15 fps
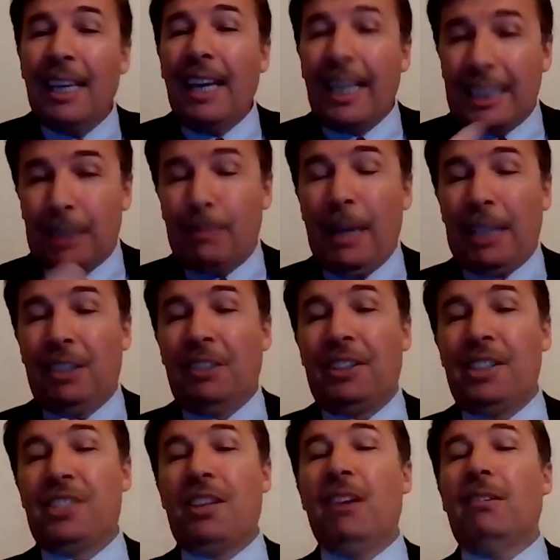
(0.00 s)
expect the
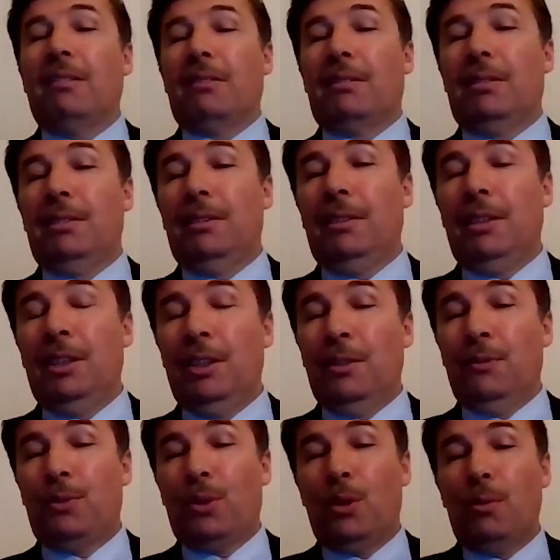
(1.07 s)
result
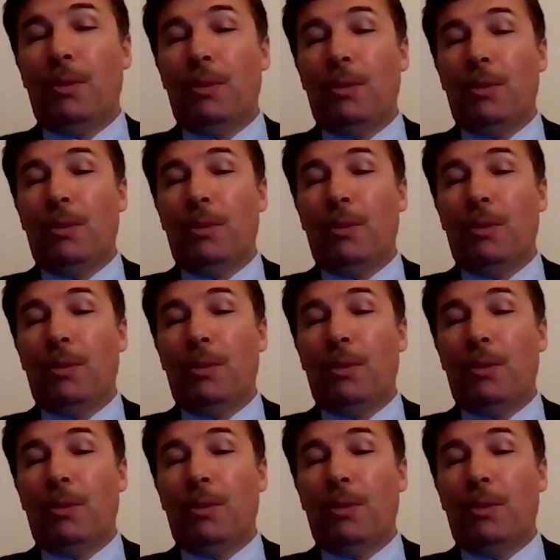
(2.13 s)
from